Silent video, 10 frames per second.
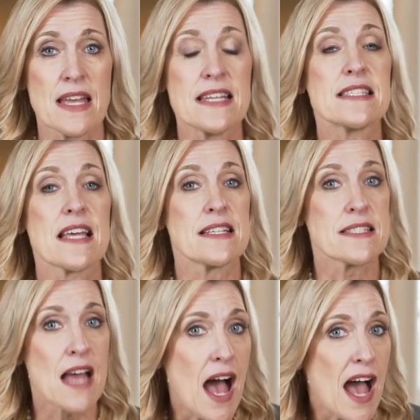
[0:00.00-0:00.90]
He
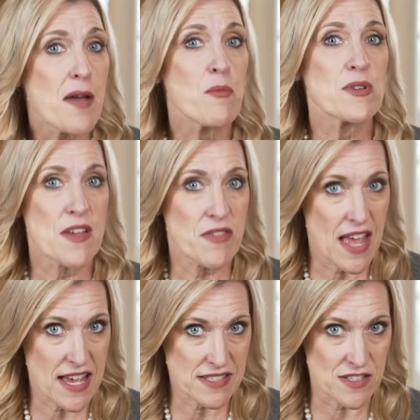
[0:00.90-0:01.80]
said time was of
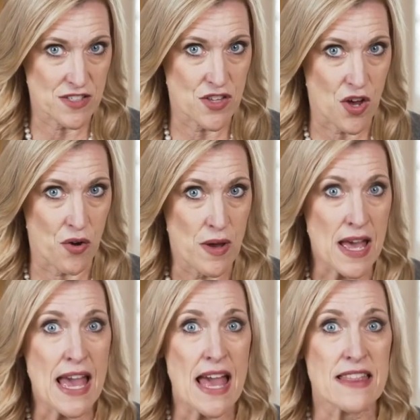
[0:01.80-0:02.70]
the essence, though,
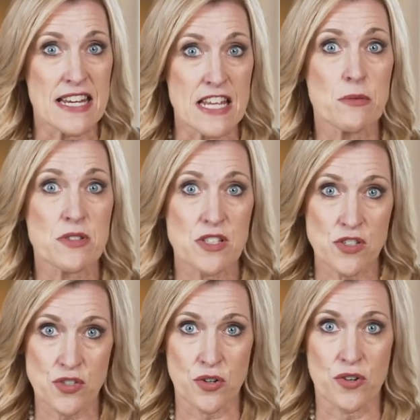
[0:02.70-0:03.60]
and that he was
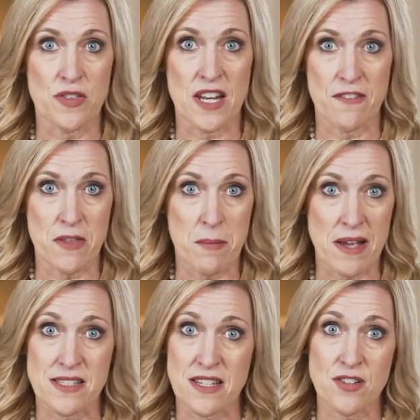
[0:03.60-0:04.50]
concerned that if the
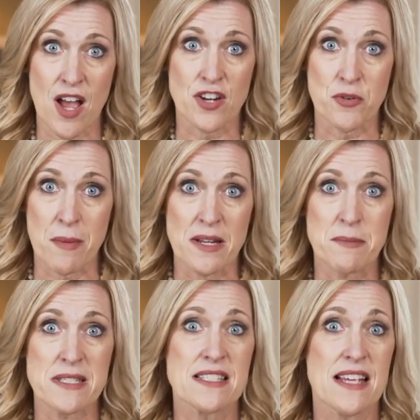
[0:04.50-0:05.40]
Mexican doctor made
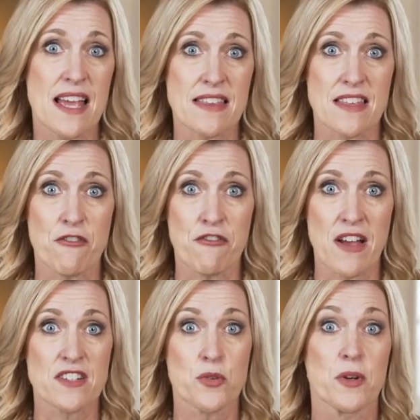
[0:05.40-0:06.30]
a mistake that
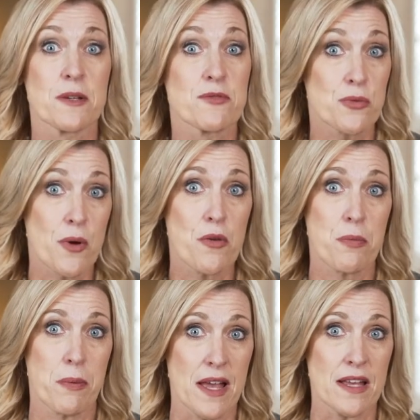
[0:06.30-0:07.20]
affected William's
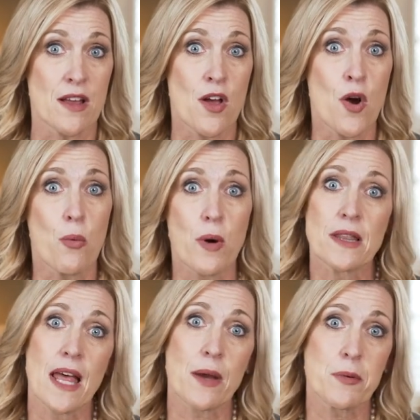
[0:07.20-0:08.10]
growth plate,
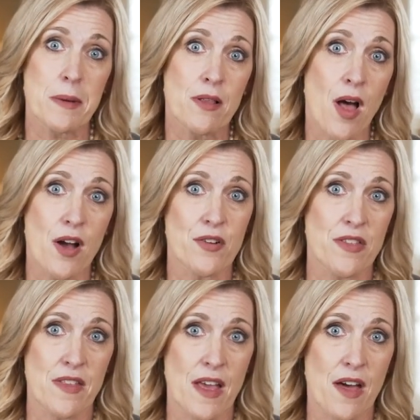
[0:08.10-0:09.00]
one leg would be longer
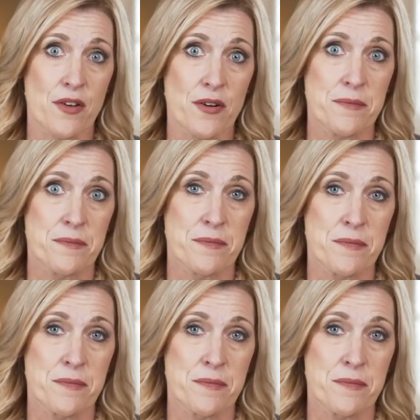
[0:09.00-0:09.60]
than the other.